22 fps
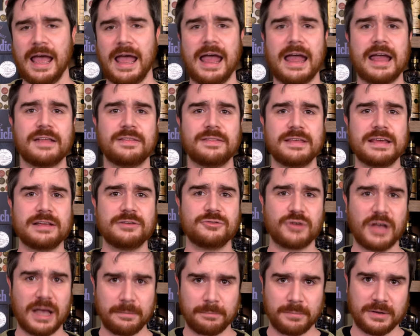And the
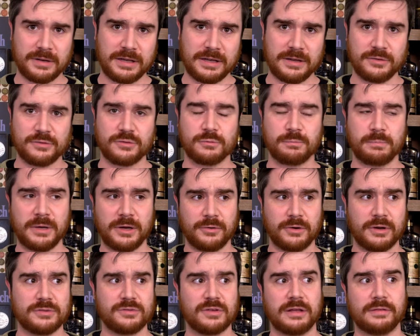Japanese
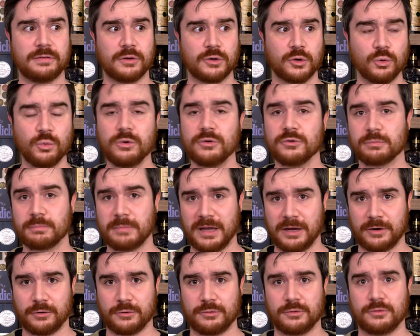Spirits and Liqueurs
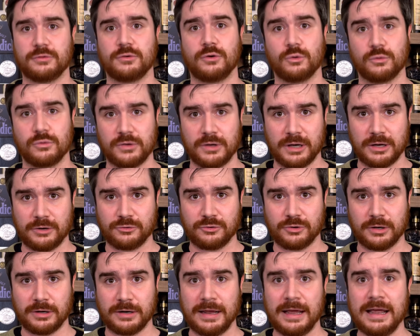Makers
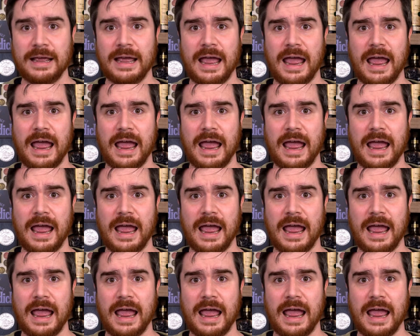Association